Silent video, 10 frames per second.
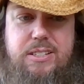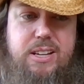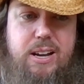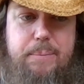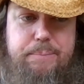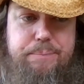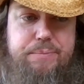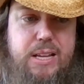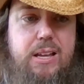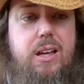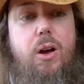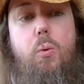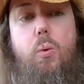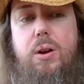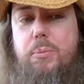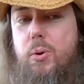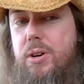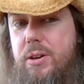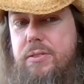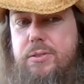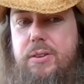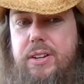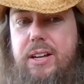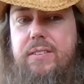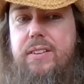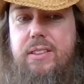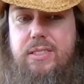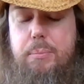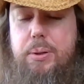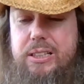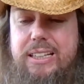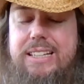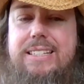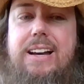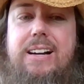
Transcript: at the time. One more note of trivia, the police